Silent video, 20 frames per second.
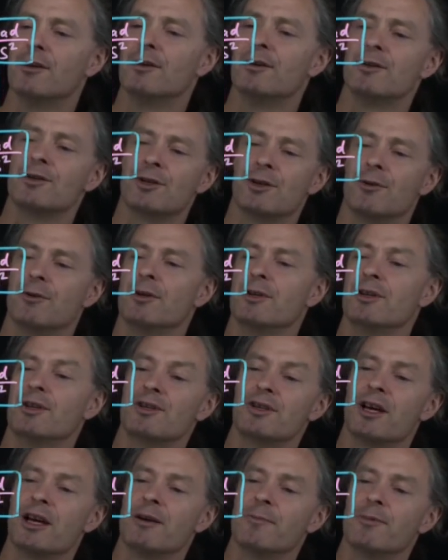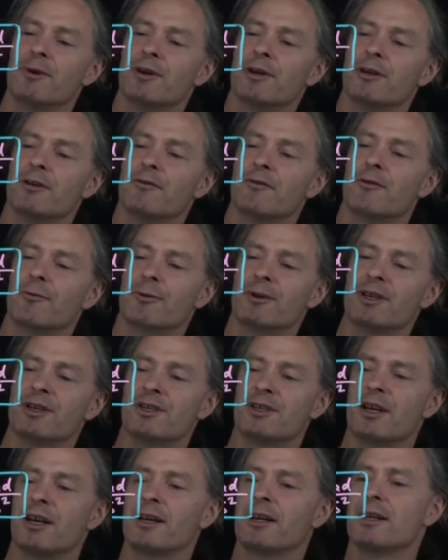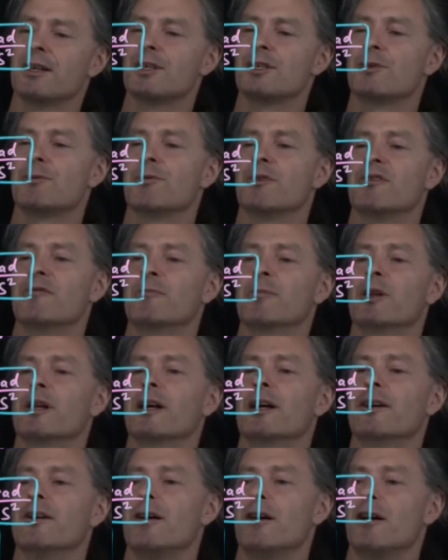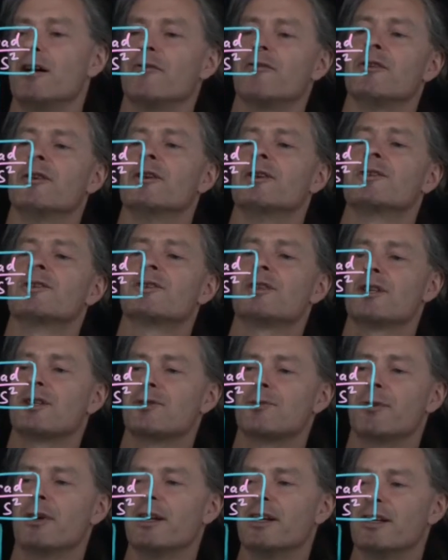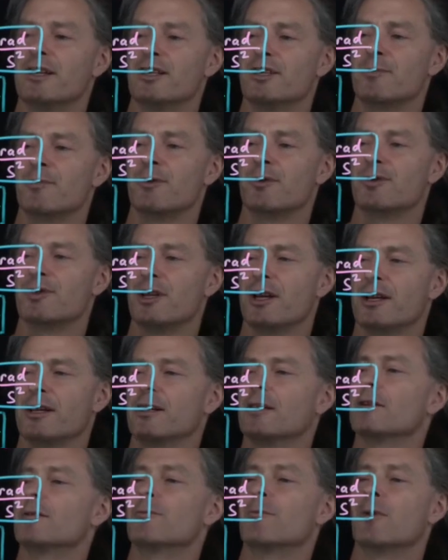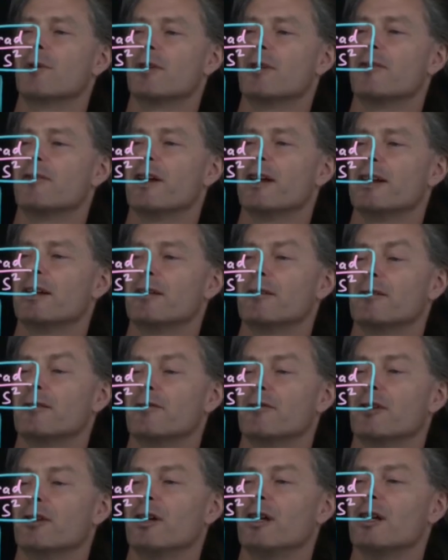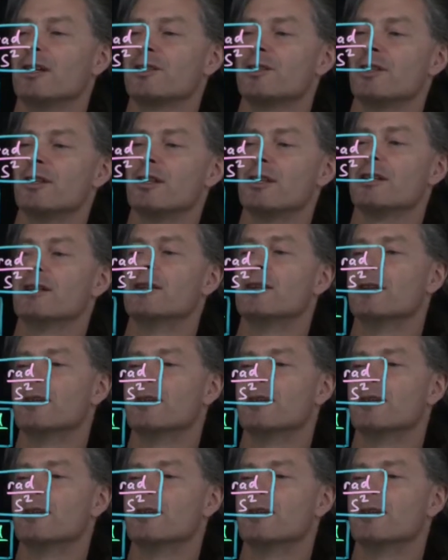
So in a time period of 3 seconds, we've bled off 6 radians per second worth of angular velocity.